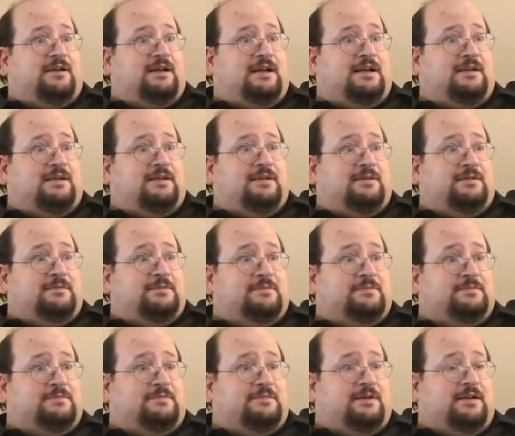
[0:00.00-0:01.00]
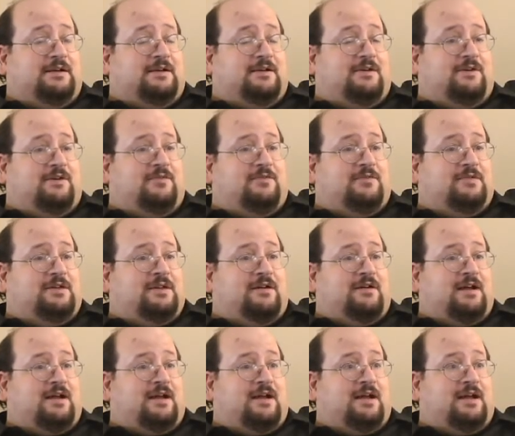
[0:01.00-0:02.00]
over there